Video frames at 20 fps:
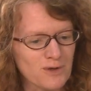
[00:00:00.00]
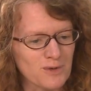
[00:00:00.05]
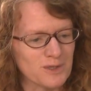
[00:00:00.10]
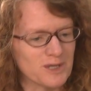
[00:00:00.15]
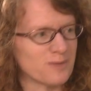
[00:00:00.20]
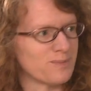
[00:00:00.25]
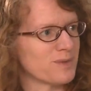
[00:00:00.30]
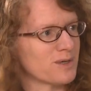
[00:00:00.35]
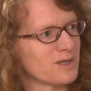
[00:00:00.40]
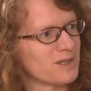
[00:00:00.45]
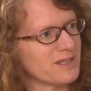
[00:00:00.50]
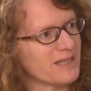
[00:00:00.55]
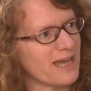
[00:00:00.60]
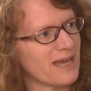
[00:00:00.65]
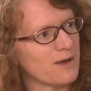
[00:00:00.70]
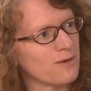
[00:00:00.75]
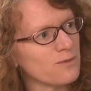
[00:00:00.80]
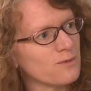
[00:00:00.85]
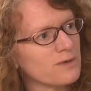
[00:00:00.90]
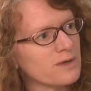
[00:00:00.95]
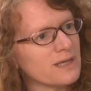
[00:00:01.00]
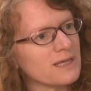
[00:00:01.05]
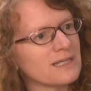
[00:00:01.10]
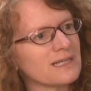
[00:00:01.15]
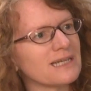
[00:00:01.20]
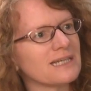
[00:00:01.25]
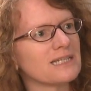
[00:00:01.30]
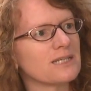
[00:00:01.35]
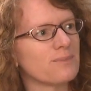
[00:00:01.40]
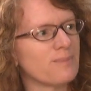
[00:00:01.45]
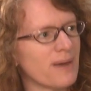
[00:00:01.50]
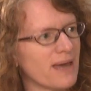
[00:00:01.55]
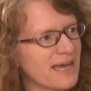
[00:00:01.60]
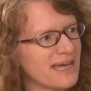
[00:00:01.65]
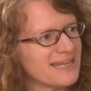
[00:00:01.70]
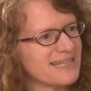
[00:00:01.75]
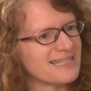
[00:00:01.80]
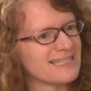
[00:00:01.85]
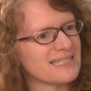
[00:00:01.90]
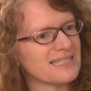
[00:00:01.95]
no typical day. It really
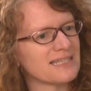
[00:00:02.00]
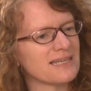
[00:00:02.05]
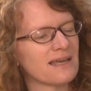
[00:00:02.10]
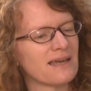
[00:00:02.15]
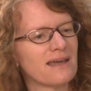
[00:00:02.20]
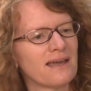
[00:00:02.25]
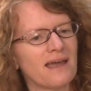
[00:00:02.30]
depends.